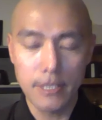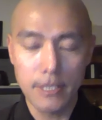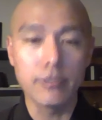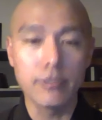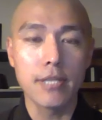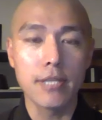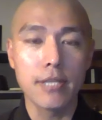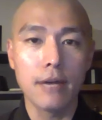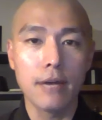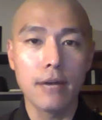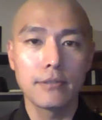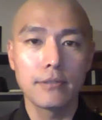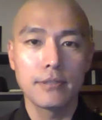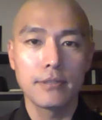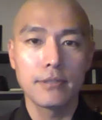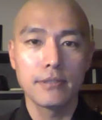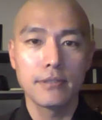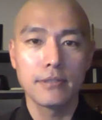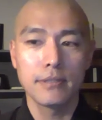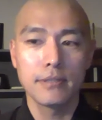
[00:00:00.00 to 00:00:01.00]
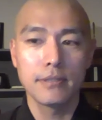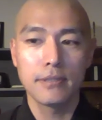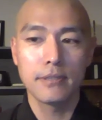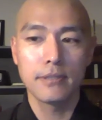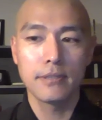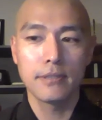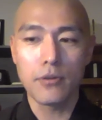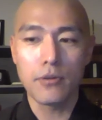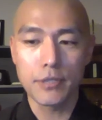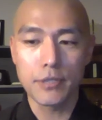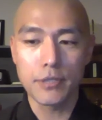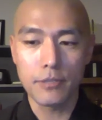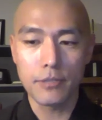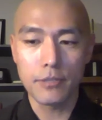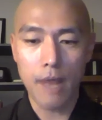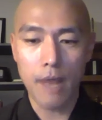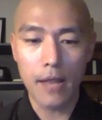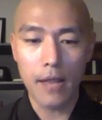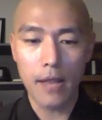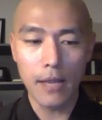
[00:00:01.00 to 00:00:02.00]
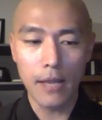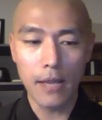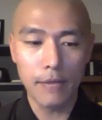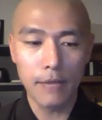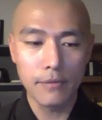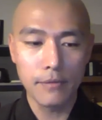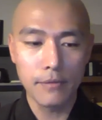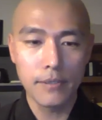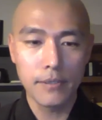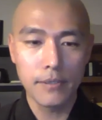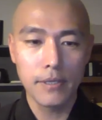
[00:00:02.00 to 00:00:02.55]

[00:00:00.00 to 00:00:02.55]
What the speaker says: the result, the course of life,